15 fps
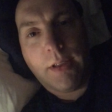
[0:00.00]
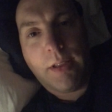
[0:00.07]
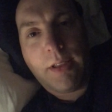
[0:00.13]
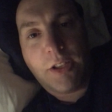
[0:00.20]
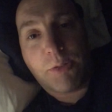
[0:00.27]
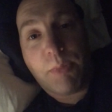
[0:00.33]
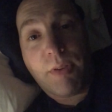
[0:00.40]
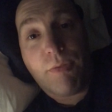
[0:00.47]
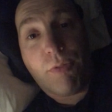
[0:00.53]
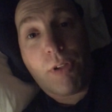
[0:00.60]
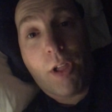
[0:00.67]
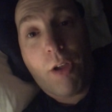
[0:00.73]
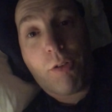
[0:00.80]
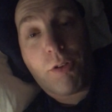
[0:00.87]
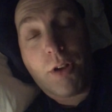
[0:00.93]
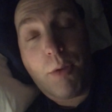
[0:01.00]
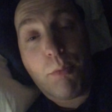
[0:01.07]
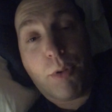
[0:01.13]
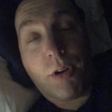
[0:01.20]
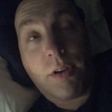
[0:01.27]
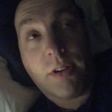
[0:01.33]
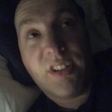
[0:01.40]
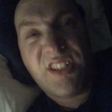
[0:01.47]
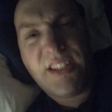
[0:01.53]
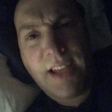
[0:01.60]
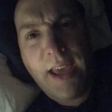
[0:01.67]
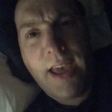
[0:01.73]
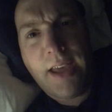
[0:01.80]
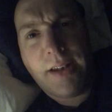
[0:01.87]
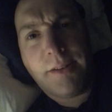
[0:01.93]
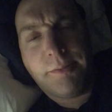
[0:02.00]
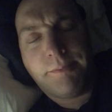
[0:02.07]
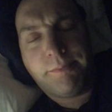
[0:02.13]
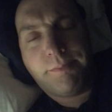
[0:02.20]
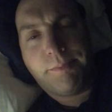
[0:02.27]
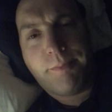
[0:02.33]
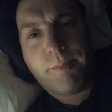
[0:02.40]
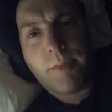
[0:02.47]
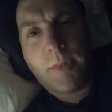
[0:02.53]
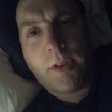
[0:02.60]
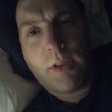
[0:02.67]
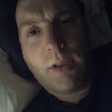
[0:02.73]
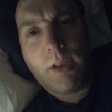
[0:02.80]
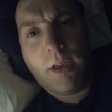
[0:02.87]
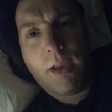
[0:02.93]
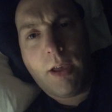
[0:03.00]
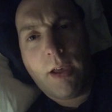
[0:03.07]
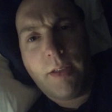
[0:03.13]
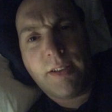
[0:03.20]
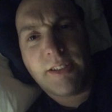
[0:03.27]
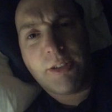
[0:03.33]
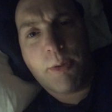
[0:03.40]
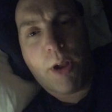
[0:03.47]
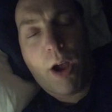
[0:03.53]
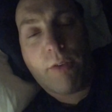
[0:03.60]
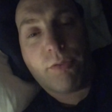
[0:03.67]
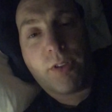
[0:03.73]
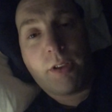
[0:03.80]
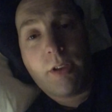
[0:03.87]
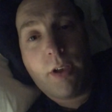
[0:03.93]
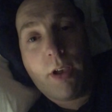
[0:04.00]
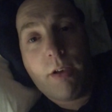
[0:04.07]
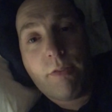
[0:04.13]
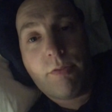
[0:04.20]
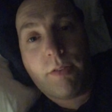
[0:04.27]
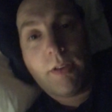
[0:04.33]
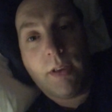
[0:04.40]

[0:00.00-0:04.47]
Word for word: It's going to be vlog number 10. Uh, this is a little bit off the cuff.